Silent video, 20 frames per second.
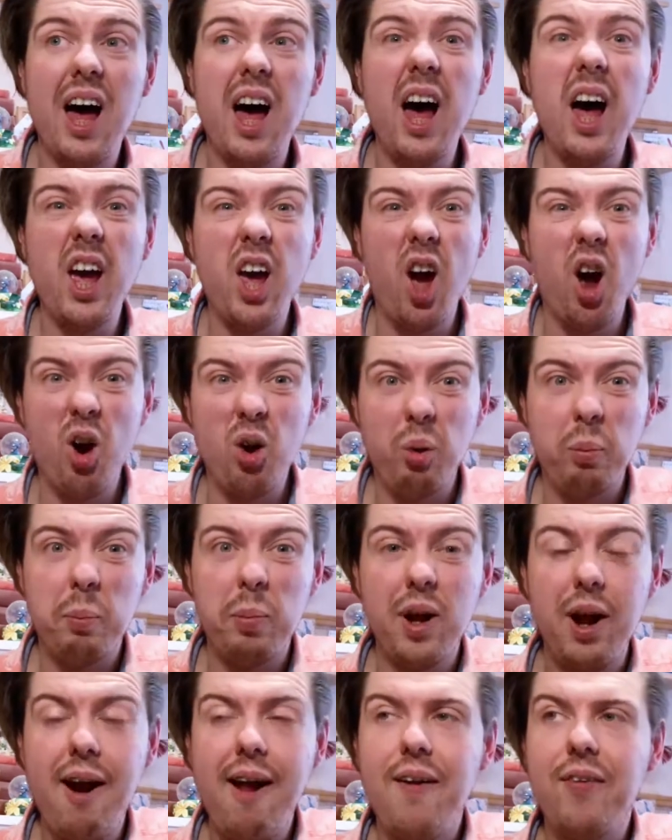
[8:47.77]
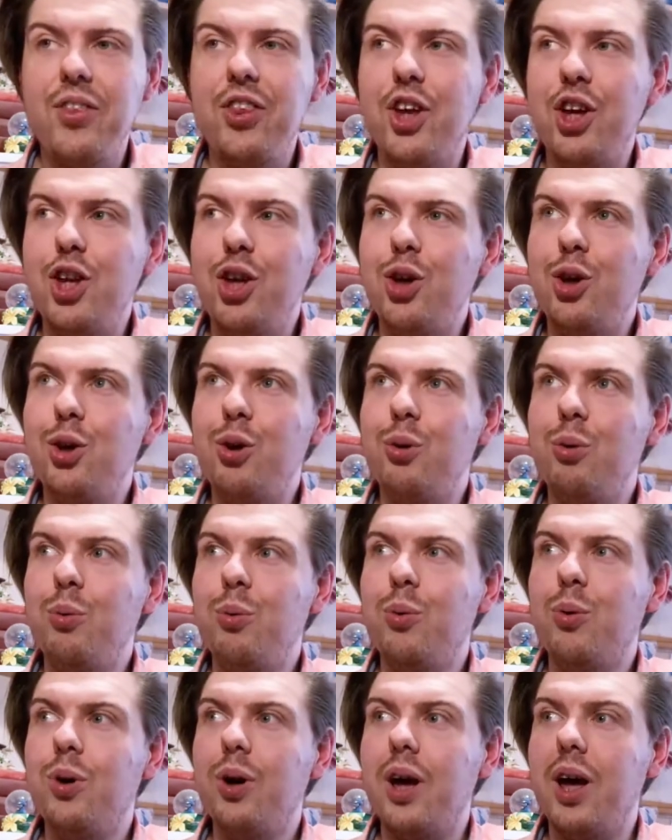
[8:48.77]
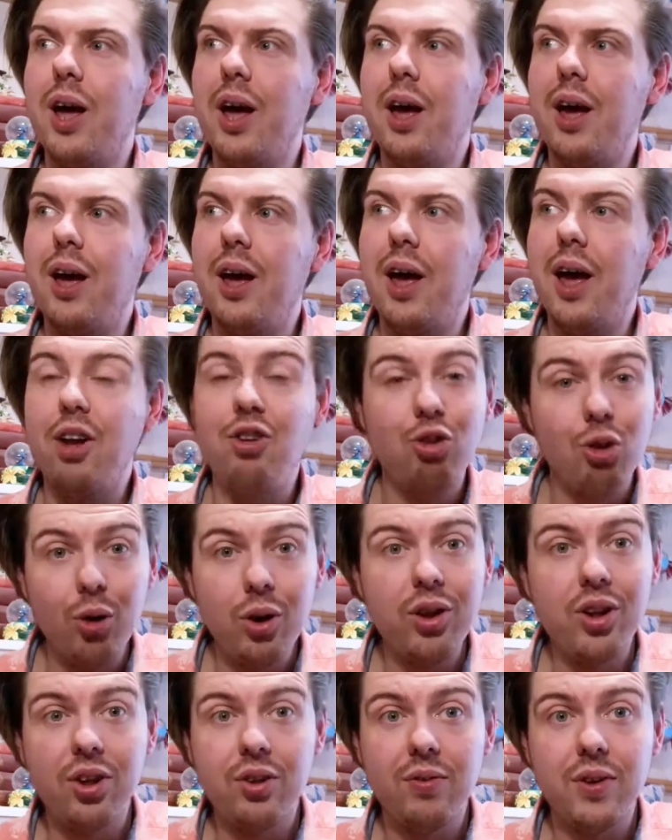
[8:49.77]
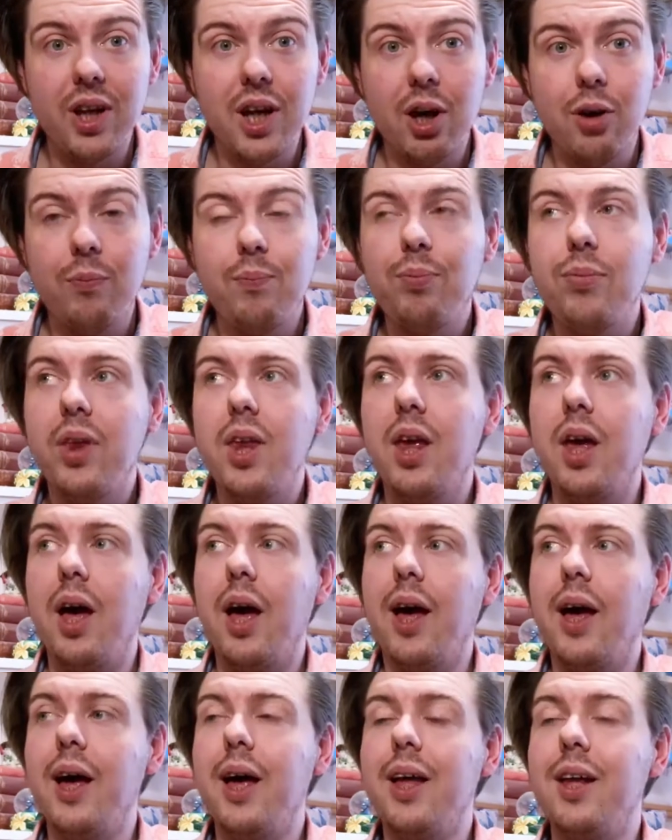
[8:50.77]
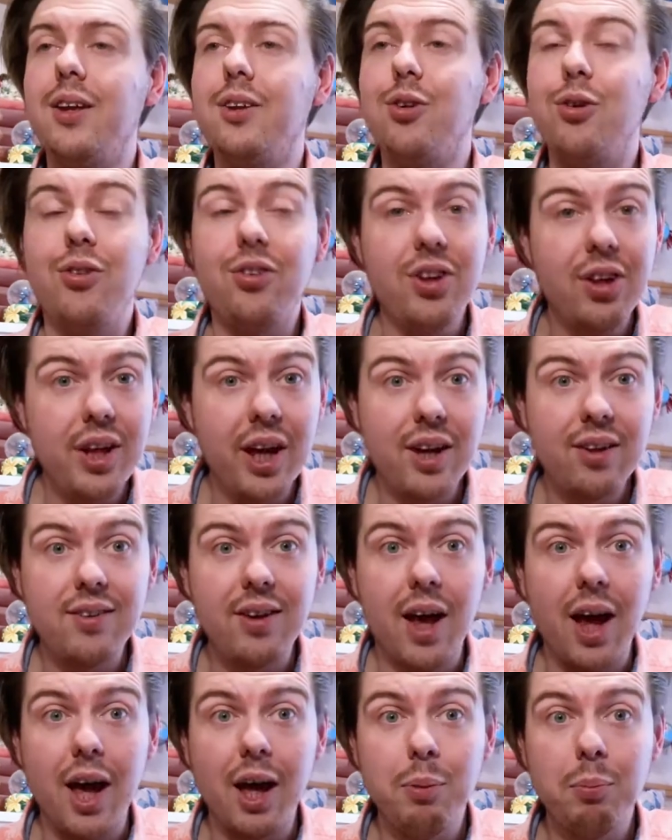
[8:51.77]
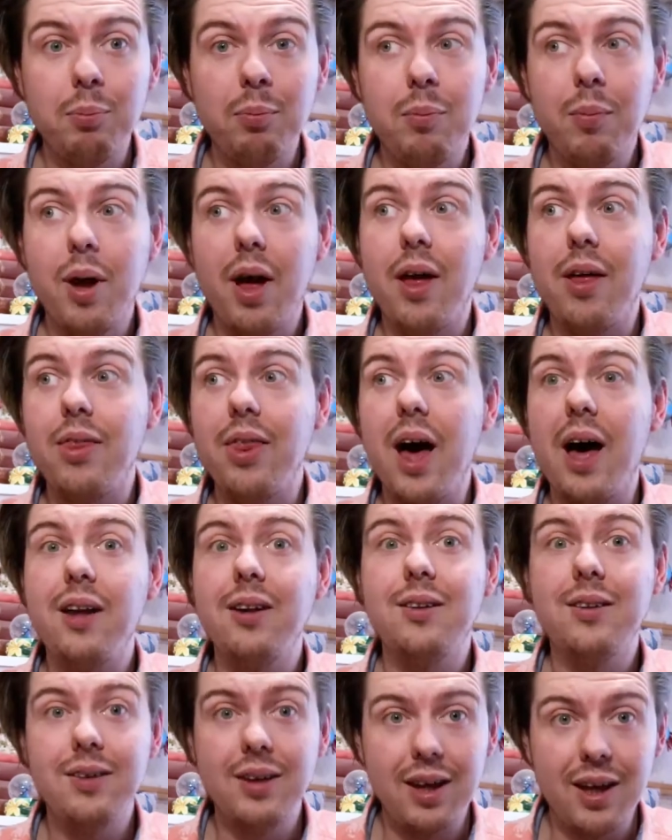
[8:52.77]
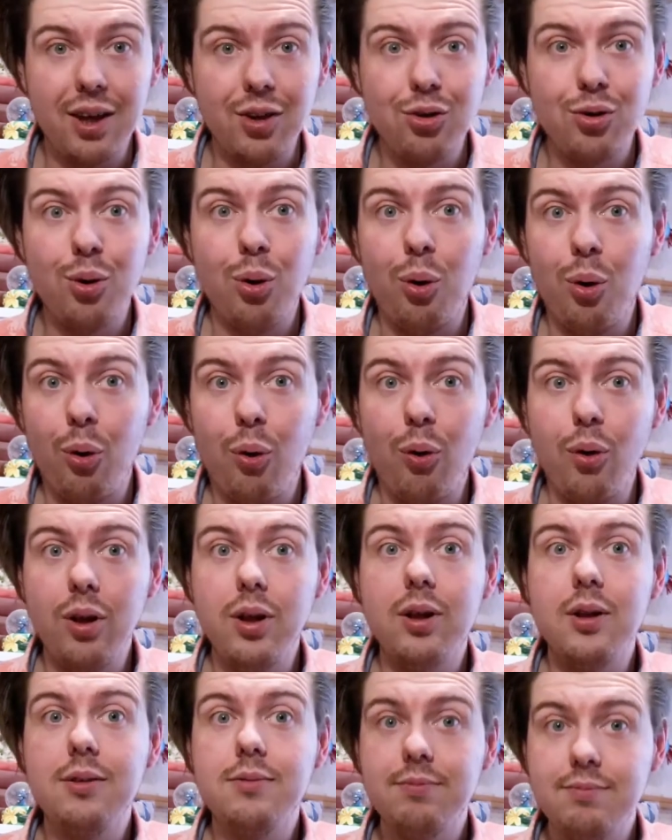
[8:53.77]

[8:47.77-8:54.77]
I hope that you enjoyed this video, and until next time, that is all.